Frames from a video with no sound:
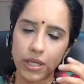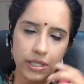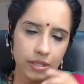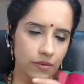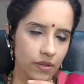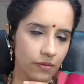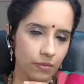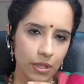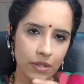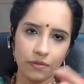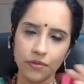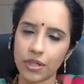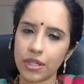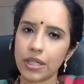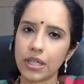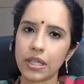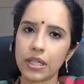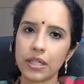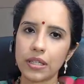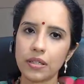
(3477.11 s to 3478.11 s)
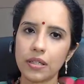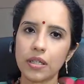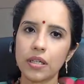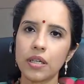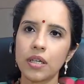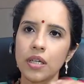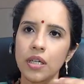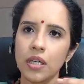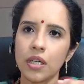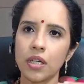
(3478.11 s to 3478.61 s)
as we've been very clear,
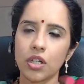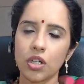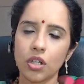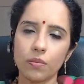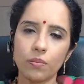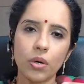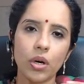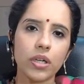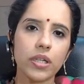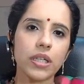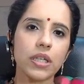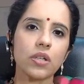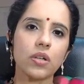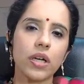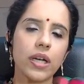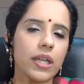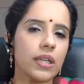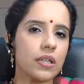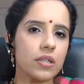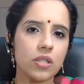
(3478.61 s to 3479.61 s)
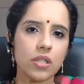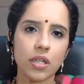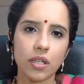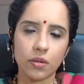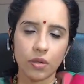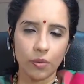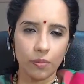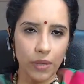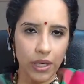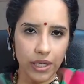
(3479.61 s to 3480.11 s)
your body, your energy,
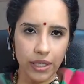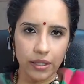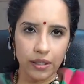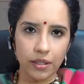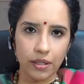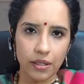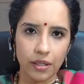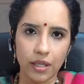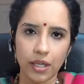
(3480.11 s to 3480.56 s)
and your mind.